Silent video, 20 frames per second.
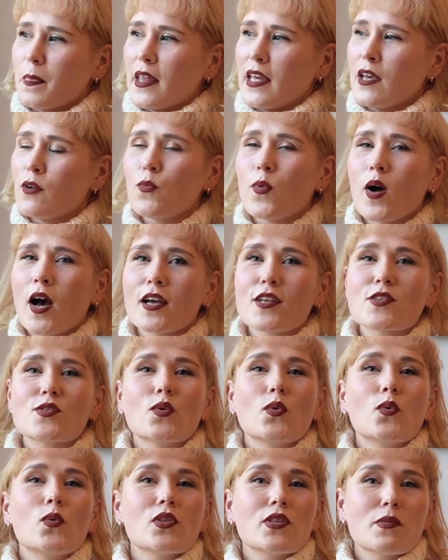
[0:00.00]
It works
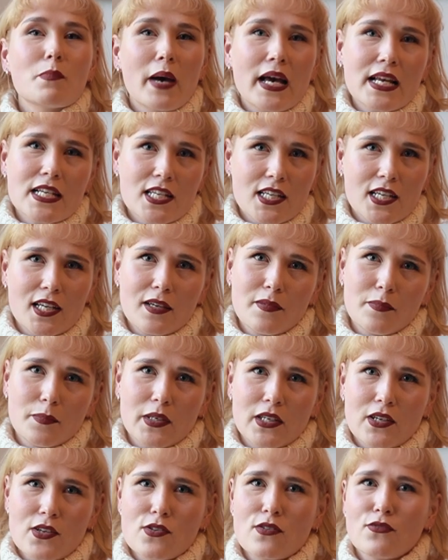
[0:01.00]
all the better
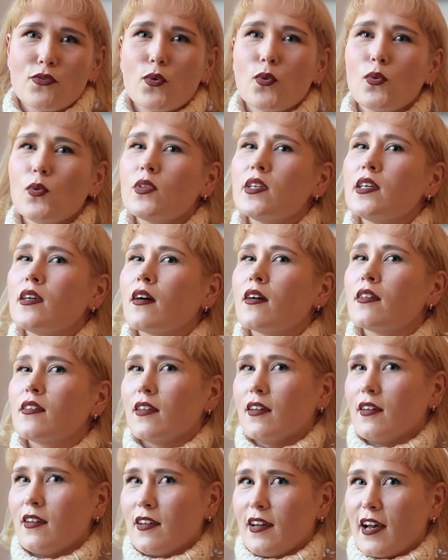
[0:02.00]
because of all the
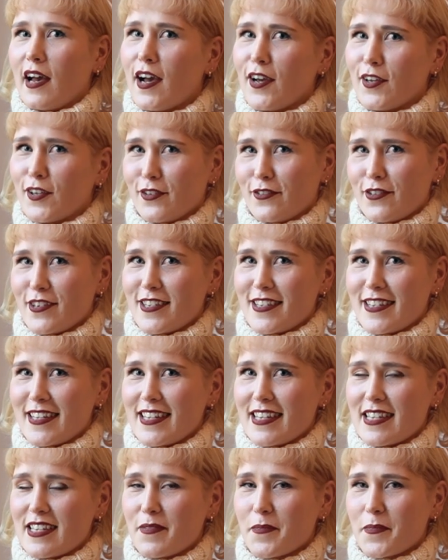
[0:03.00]
other
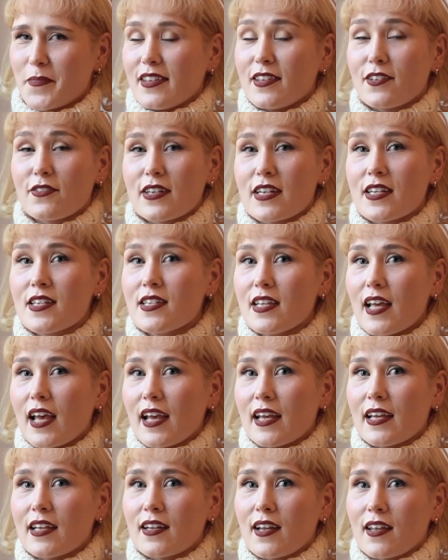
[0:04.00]
accuracies. There is
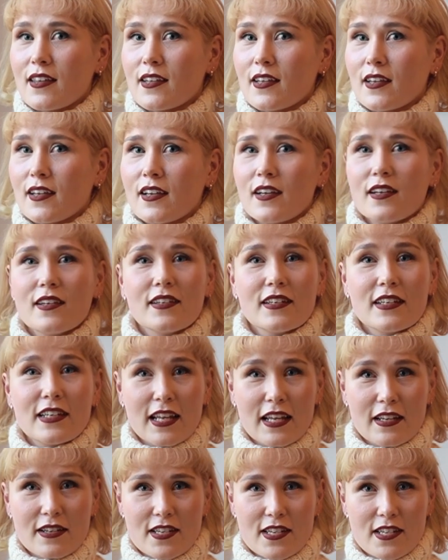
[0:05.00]
another
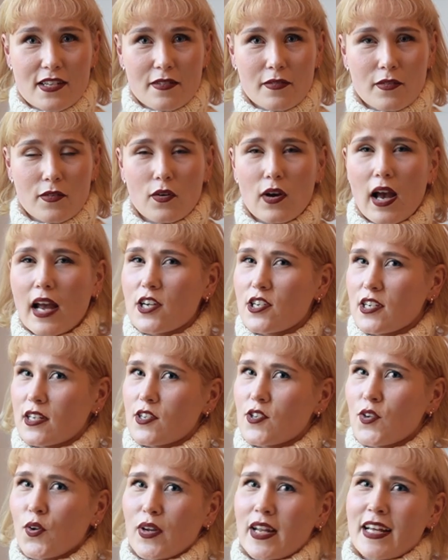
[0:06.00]
knit, actually
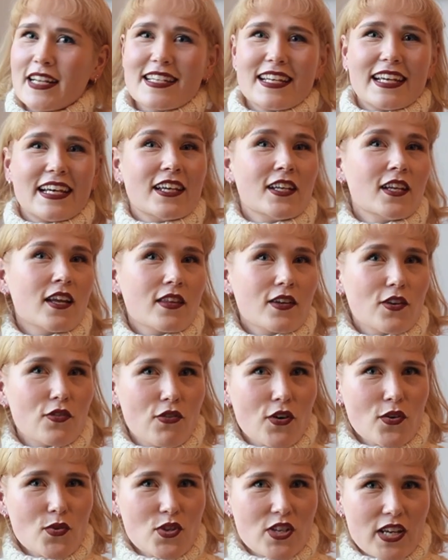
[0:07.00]
it's not knit, another
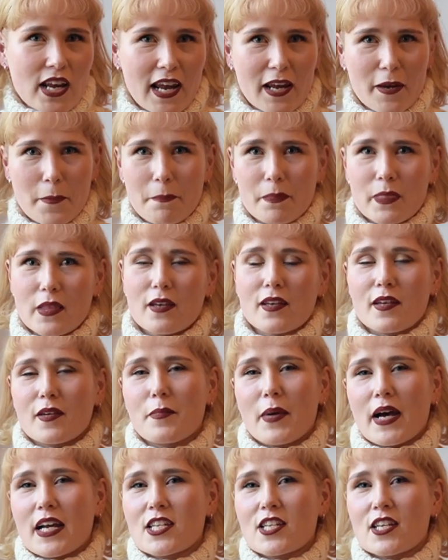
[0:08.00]
crochet
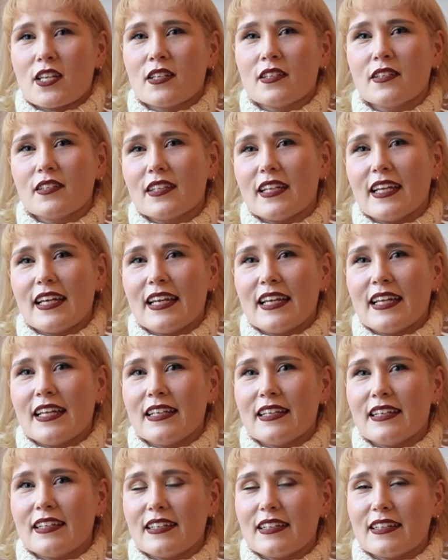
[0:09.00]
pattern
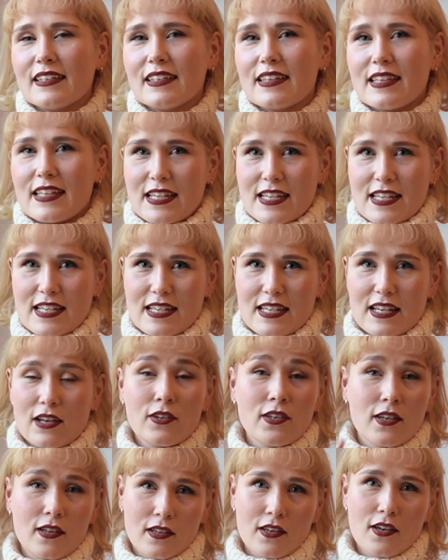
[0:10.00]
in this,
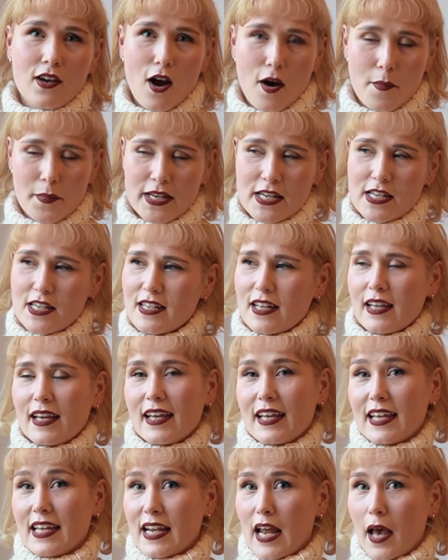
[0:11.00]
another garment
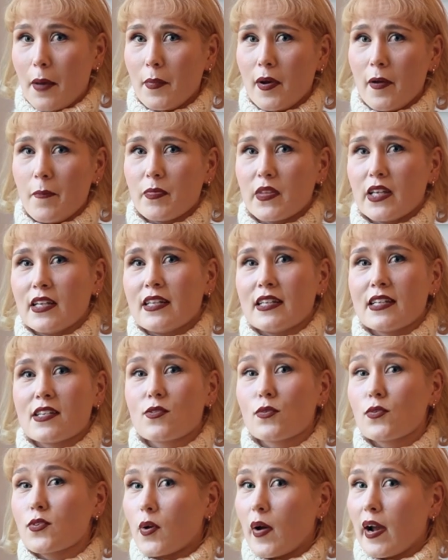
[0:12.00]
in Emma, and it's
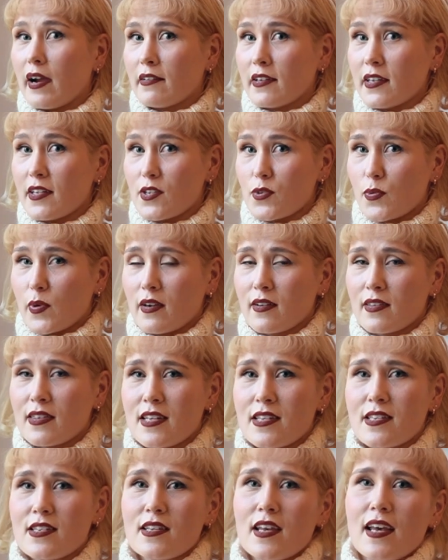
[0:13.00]
also Harriet wearing
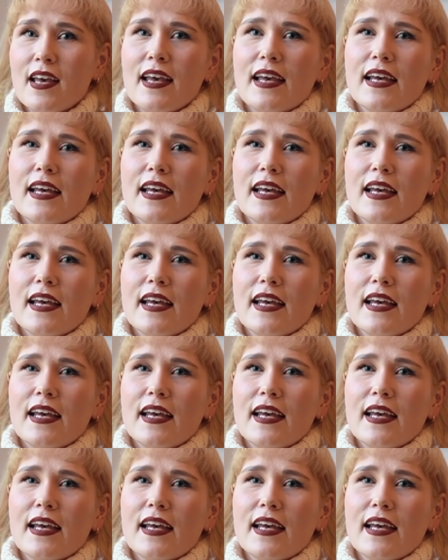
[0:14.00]
this.